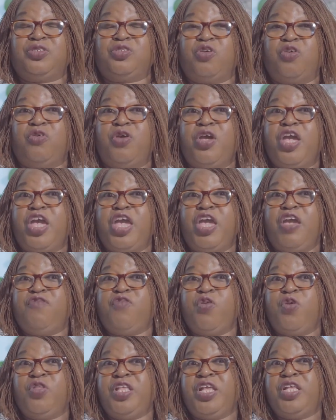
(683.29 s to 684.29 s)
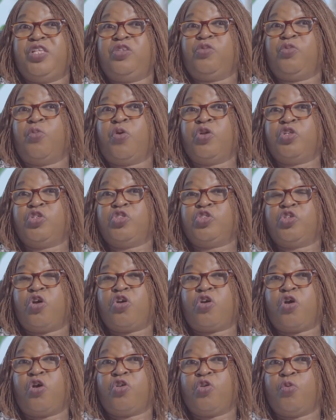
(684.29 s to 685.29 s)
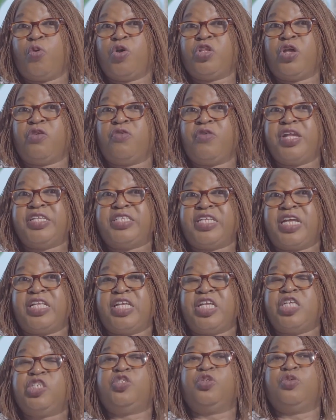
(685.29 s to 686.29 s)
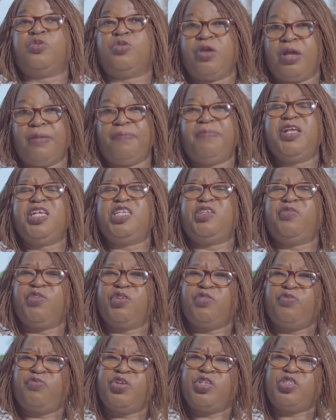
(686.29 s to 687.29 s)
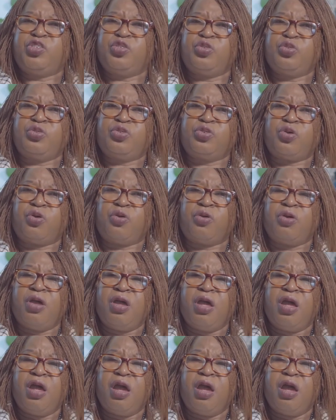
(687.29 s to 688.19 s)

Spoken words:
So if you want to talk or you want to raise an issue, please feel free to do so.